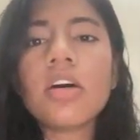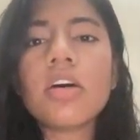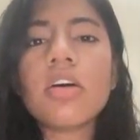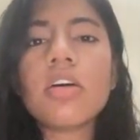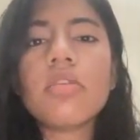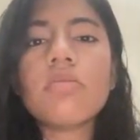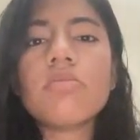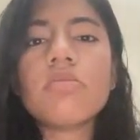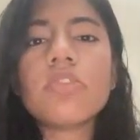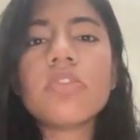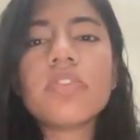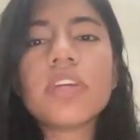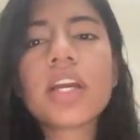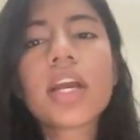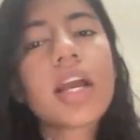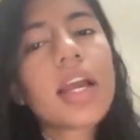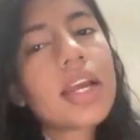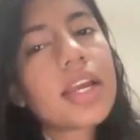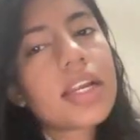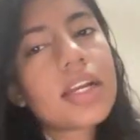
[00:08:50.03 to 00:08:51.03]
Moving
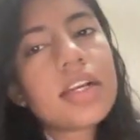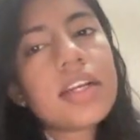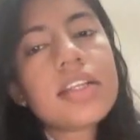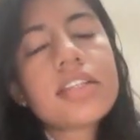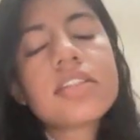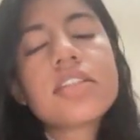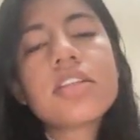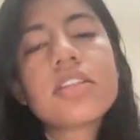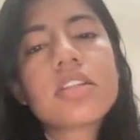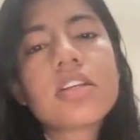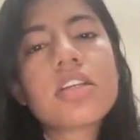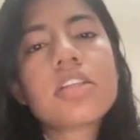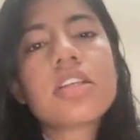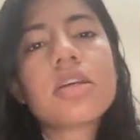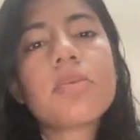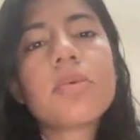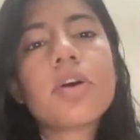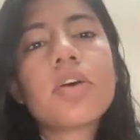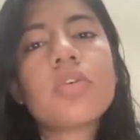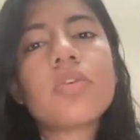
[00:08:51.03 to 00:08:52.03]
ahead, let's discuss
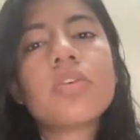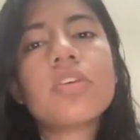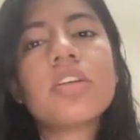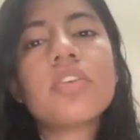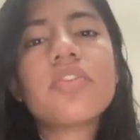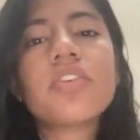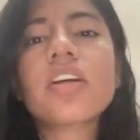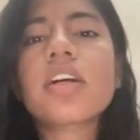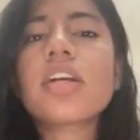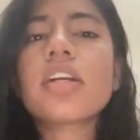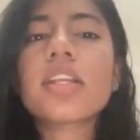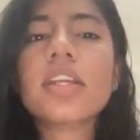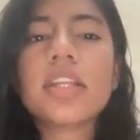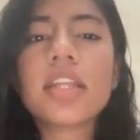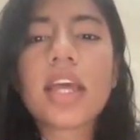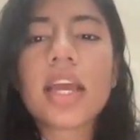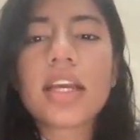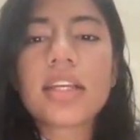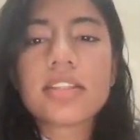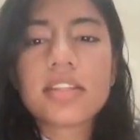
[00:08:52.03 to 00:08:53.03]
about difficulty in
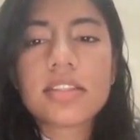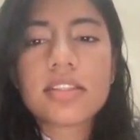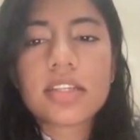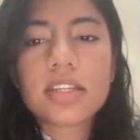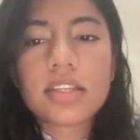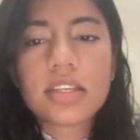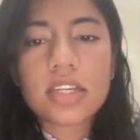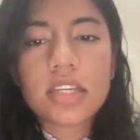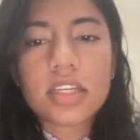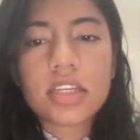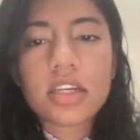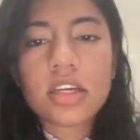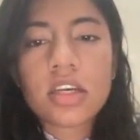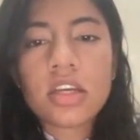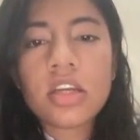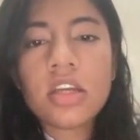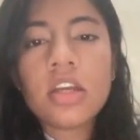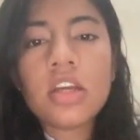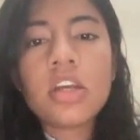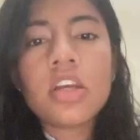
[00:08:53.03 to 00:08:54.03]
accessing data.
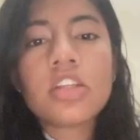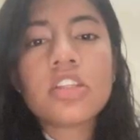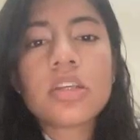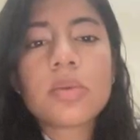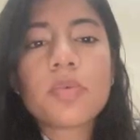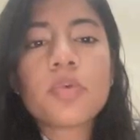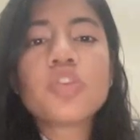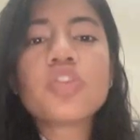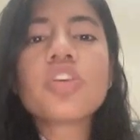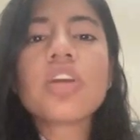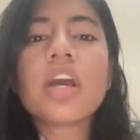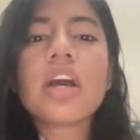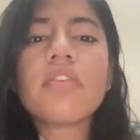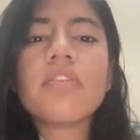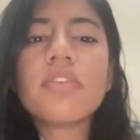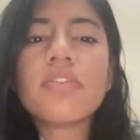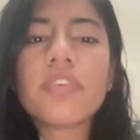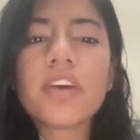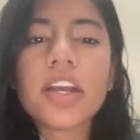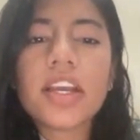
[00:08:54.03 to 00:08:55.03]
Suppose you have
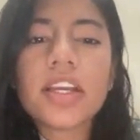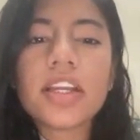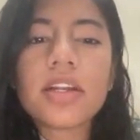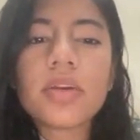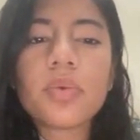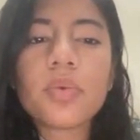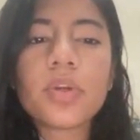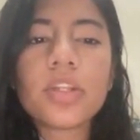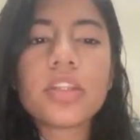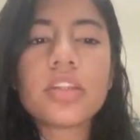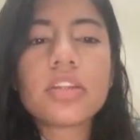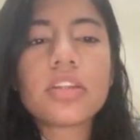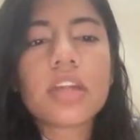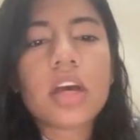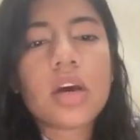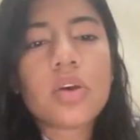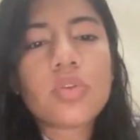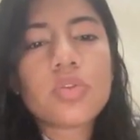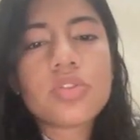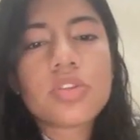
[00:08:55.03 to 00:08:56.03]
a file with
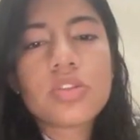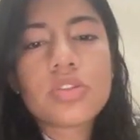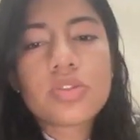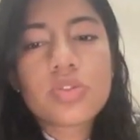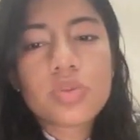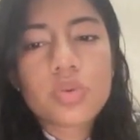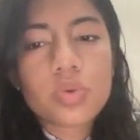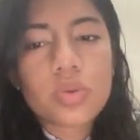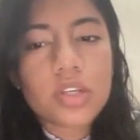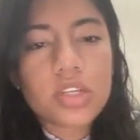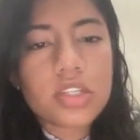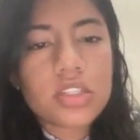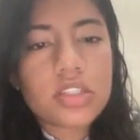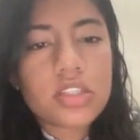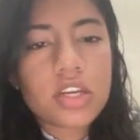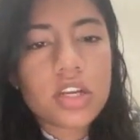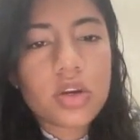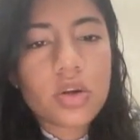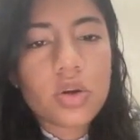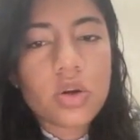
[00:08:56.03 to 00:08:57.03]
1,000 students
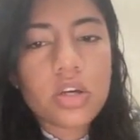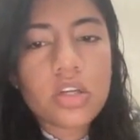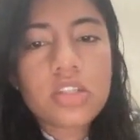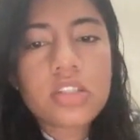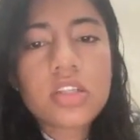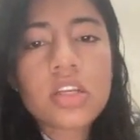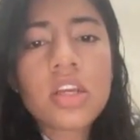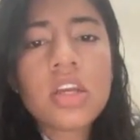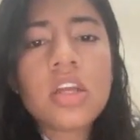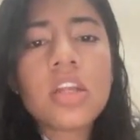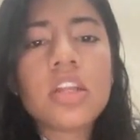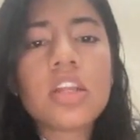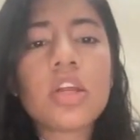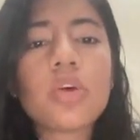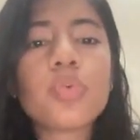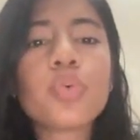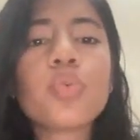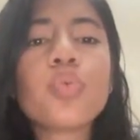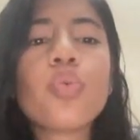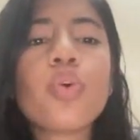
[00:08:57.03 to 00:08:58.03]
records.
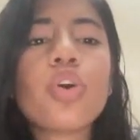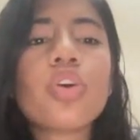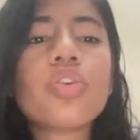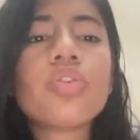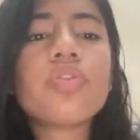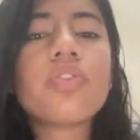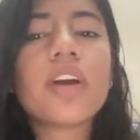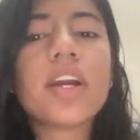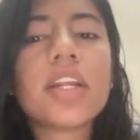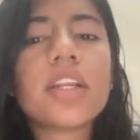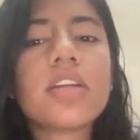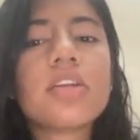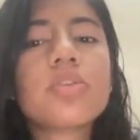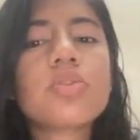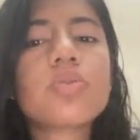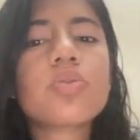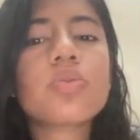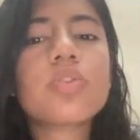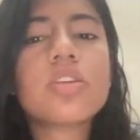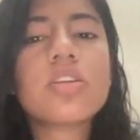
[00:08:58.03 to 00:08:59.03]
Now you want to find the
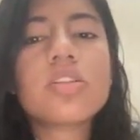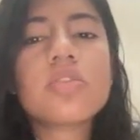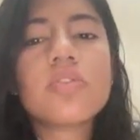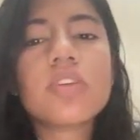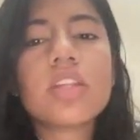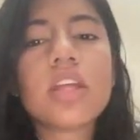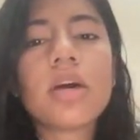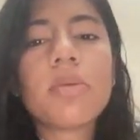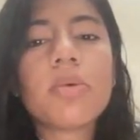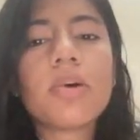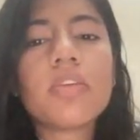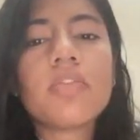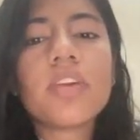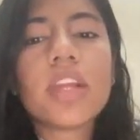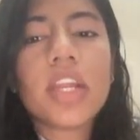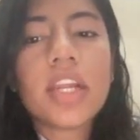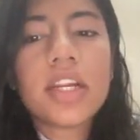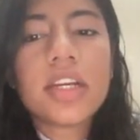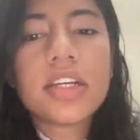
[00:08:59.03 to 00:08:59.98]
students with above 8